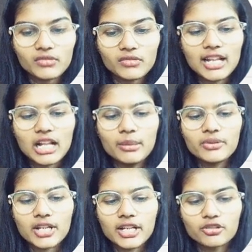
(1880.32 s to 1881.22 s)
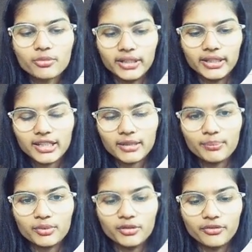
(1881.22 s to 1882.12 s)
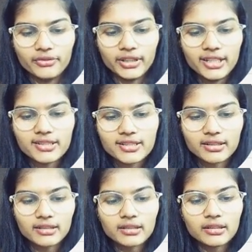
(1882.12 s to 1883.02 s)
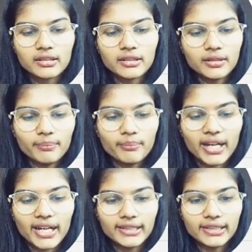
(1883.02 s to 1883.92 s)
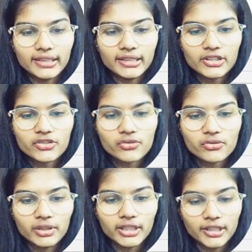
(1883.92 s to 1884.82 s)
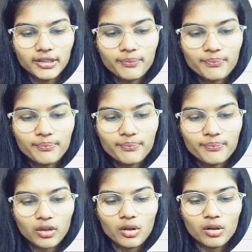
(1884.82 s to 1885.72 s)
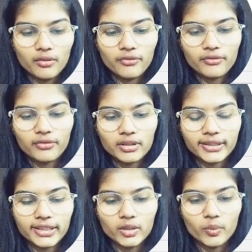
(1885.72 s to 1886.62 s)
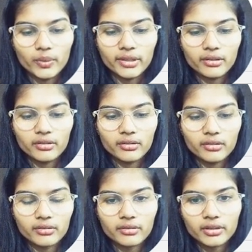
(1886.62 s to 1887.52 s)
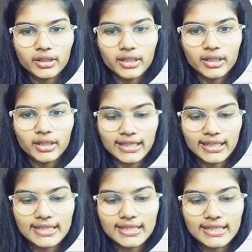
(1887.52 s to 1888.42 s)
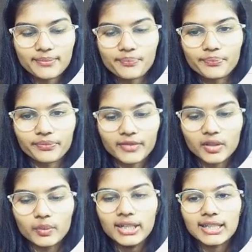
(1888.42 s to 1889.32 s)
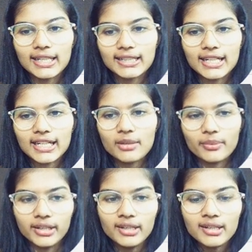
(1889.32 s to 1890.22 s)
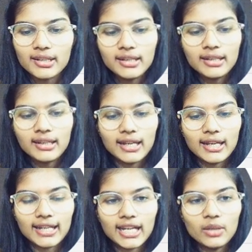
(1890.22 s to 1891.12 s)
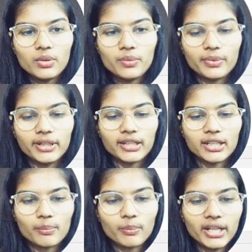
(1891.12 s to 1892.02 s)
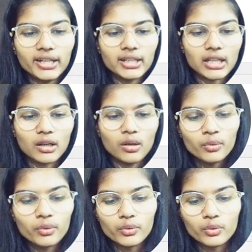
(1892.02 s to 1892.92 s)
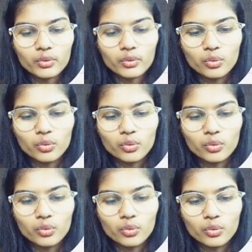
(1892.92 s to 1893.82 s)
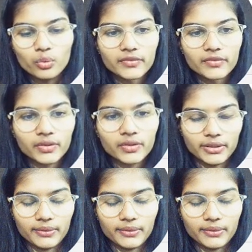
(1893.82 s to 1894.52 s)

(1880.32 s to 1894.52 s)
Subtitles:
and I'll be trying to print that perfect binary tree of given height, right? Like that I'll print, and I will print up my now root 3.